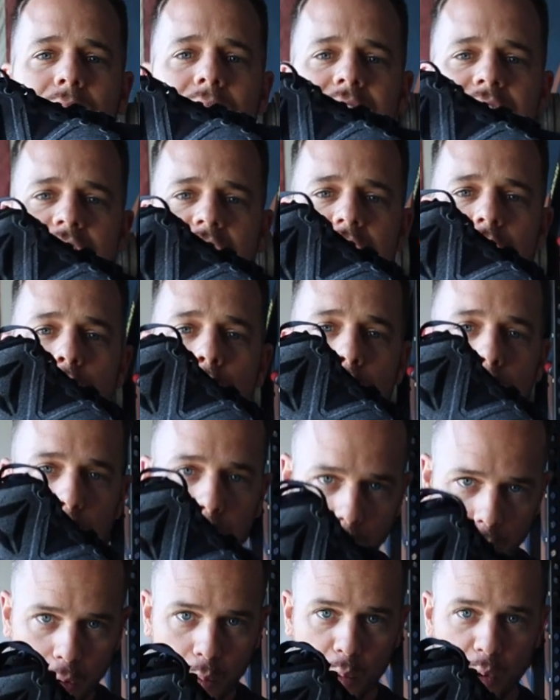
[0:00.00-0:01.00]
pitching you
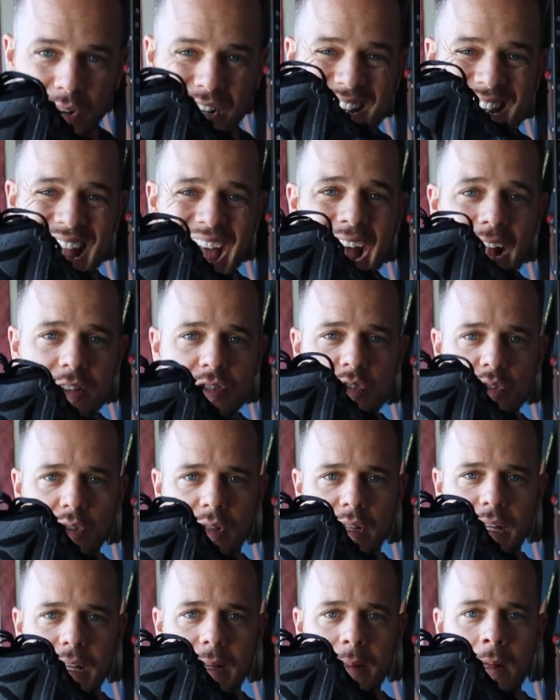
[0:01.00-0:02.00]
forward
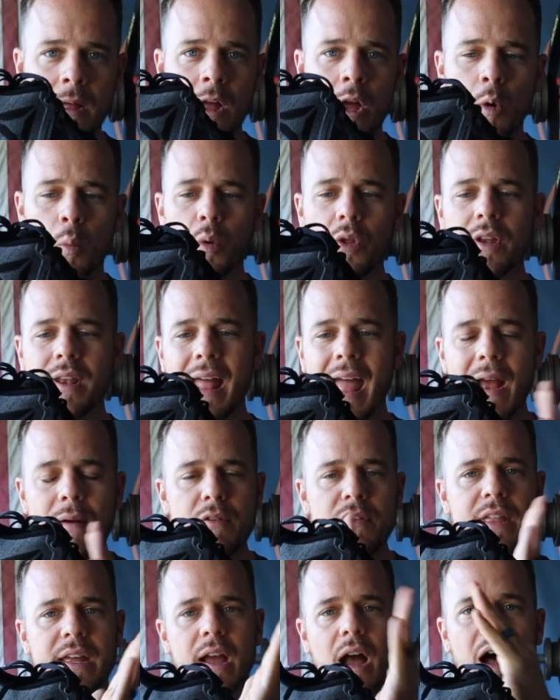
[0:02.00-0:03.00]
naturally, well then
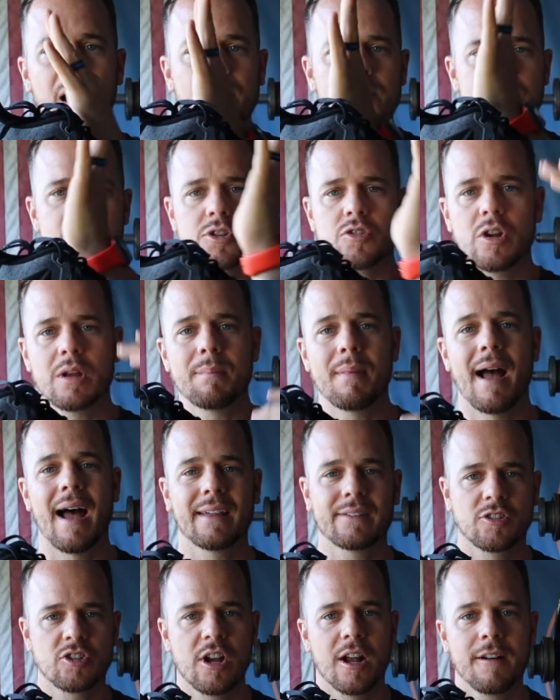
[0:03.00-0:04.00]
everything upstream
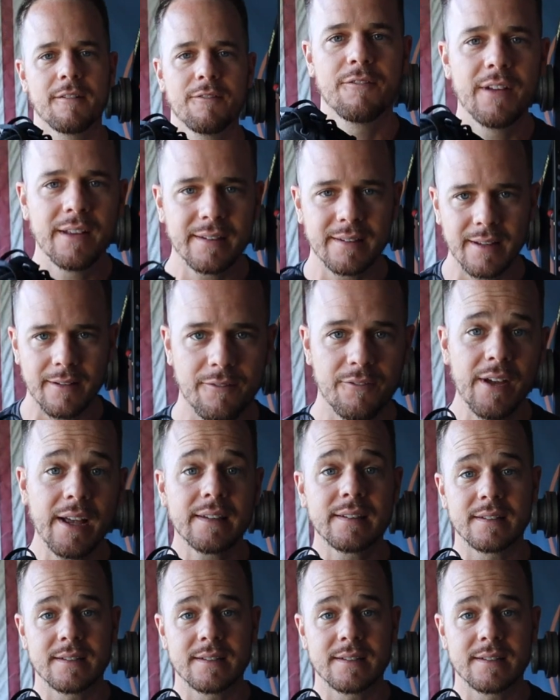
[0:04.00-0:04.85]
has to try to fix, fix